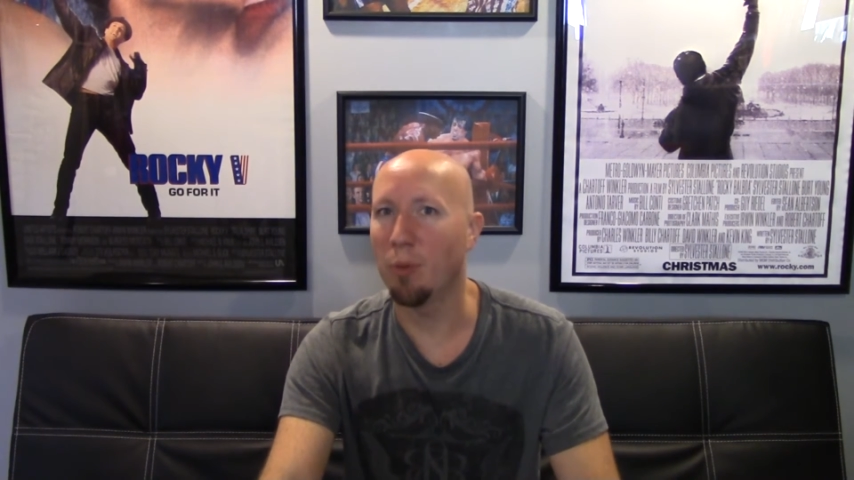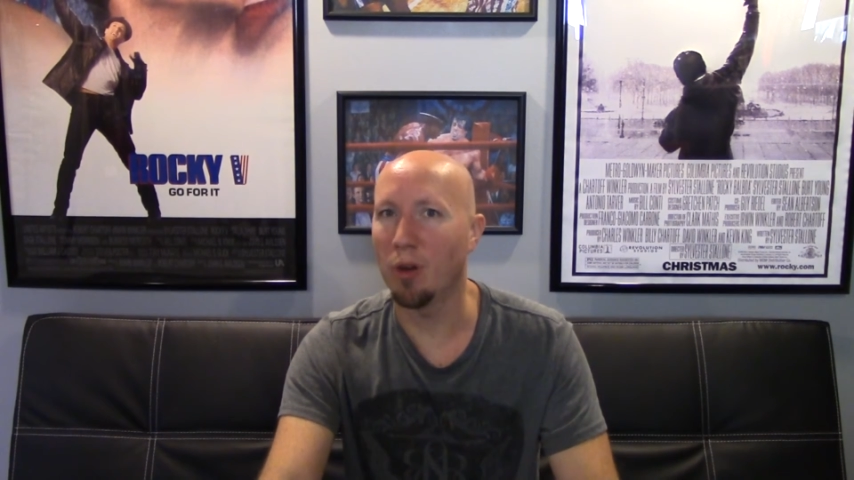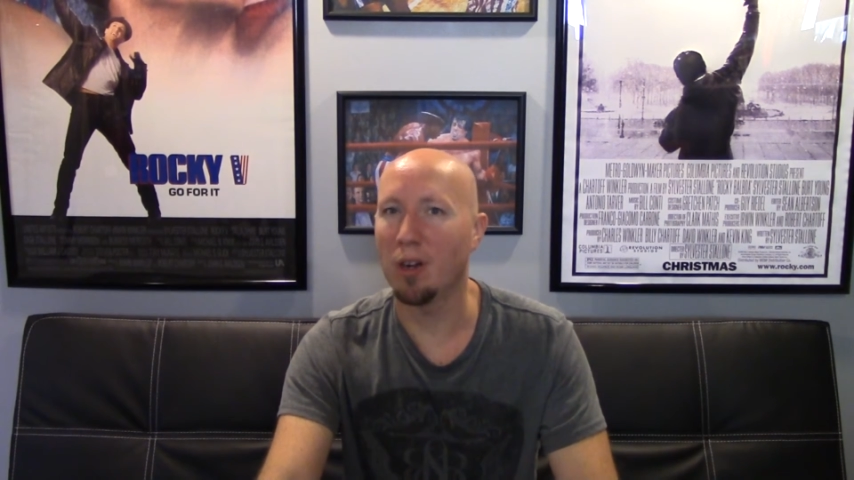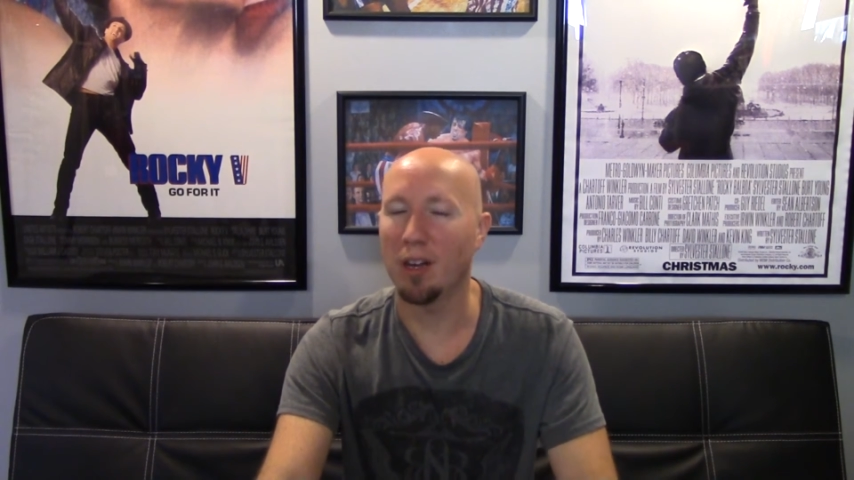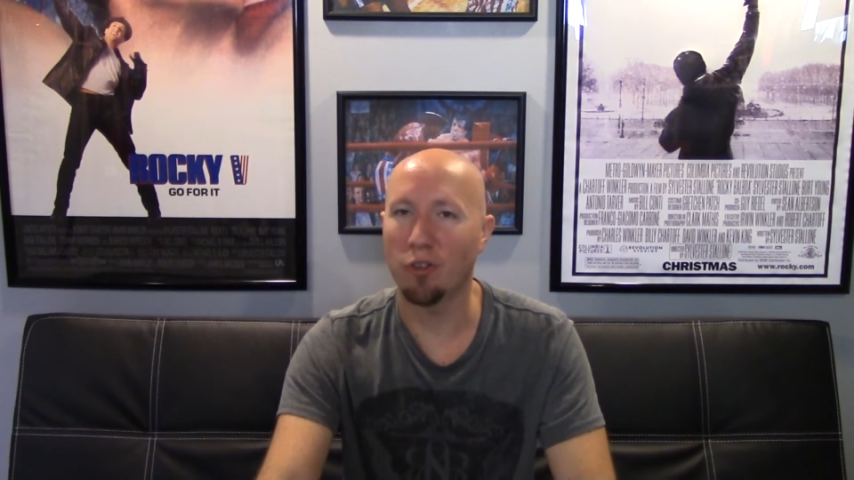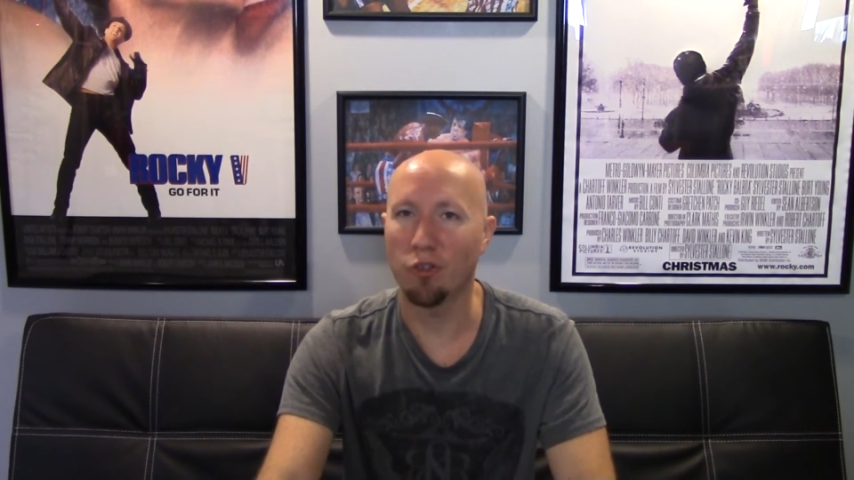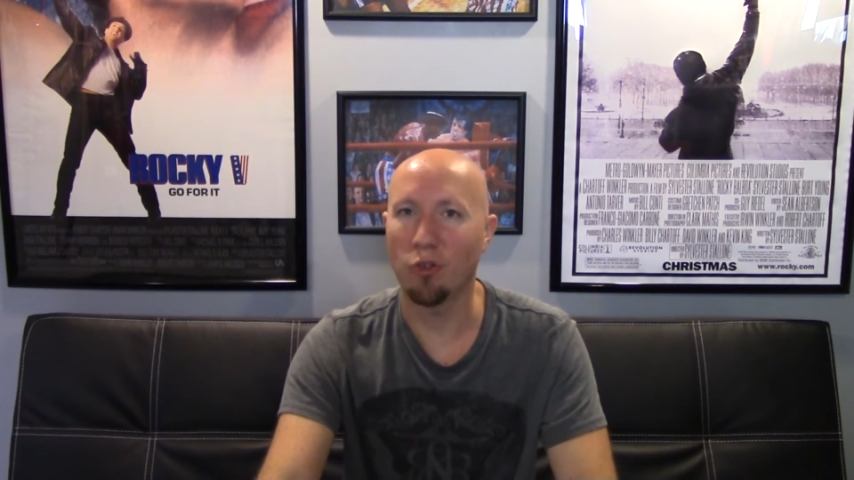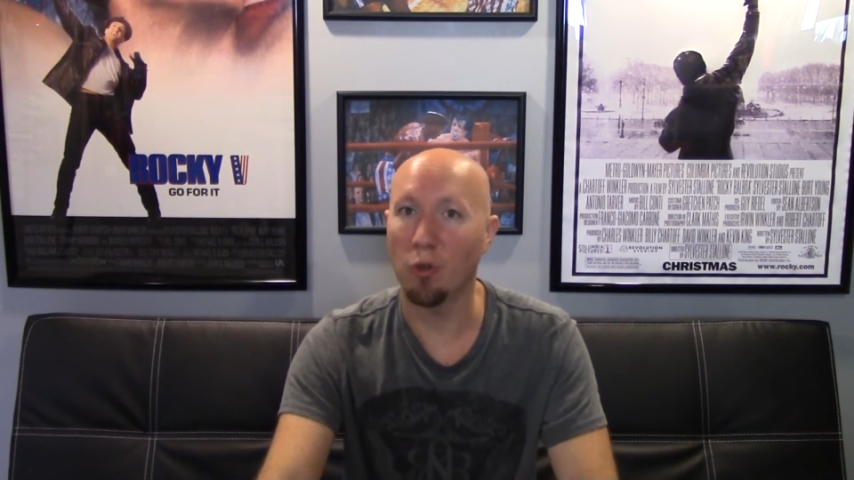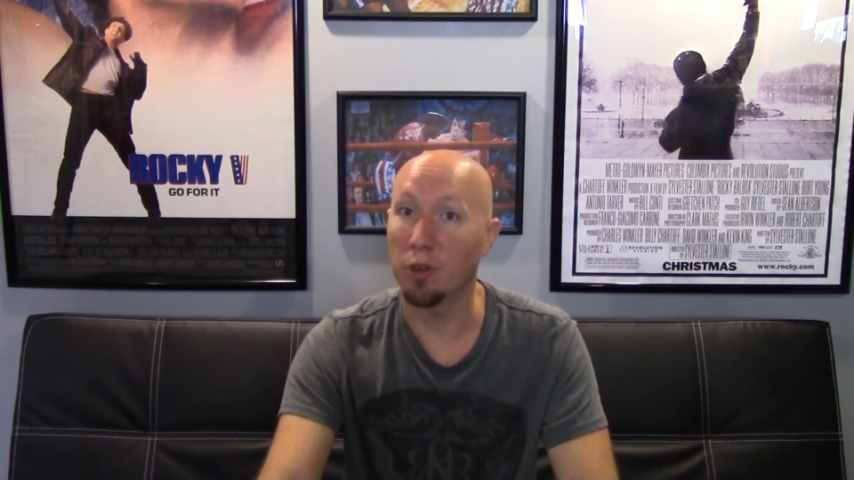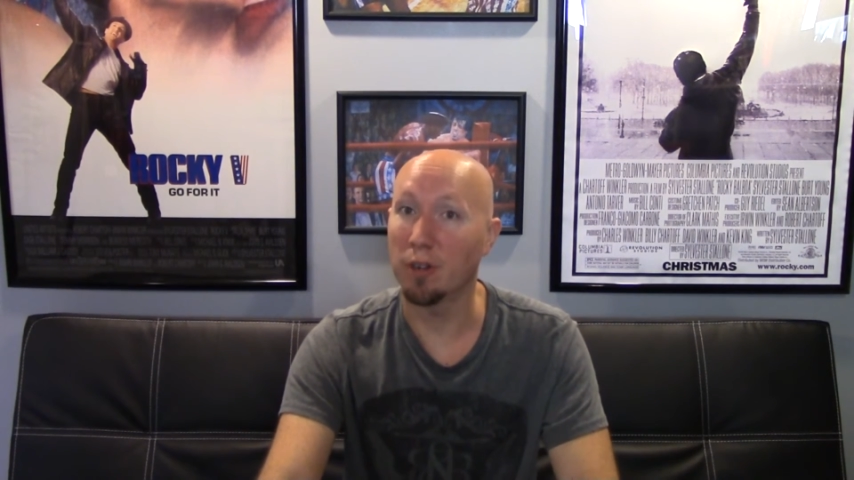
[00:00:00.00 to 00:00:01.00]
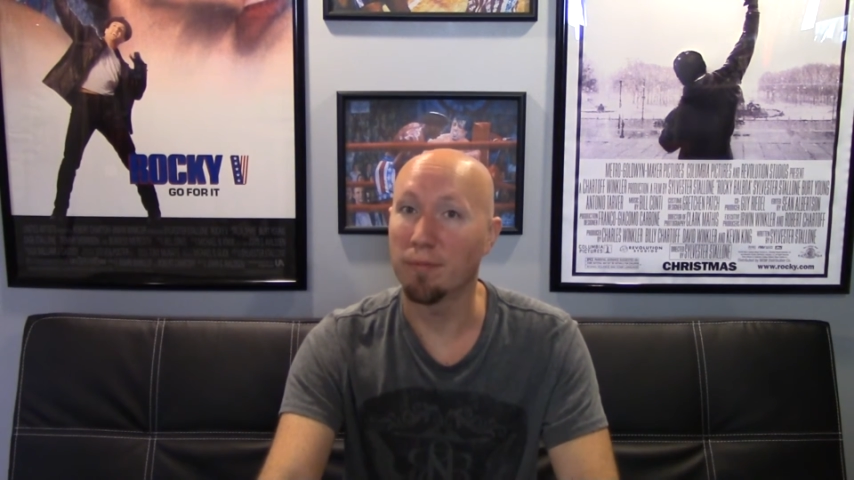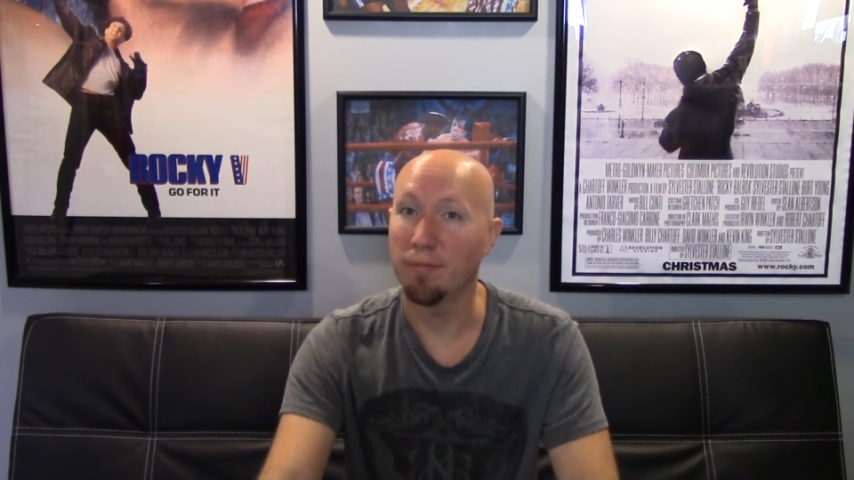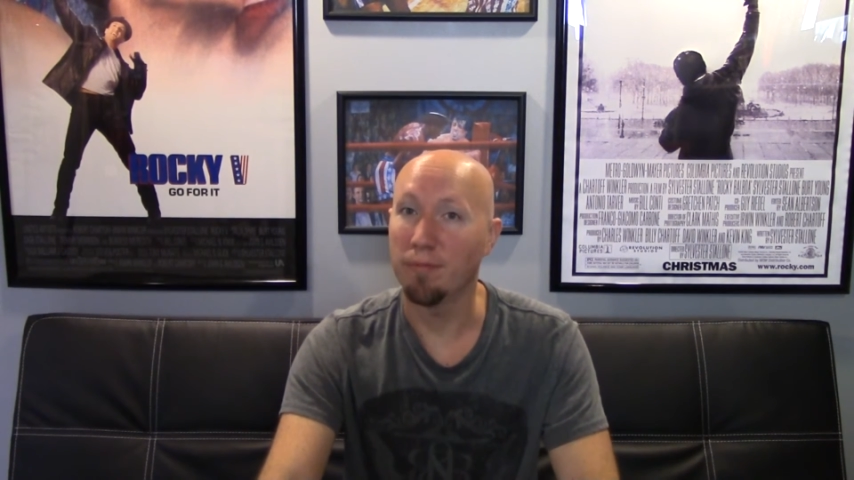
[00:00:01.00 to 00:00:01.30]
put it on his shoulder.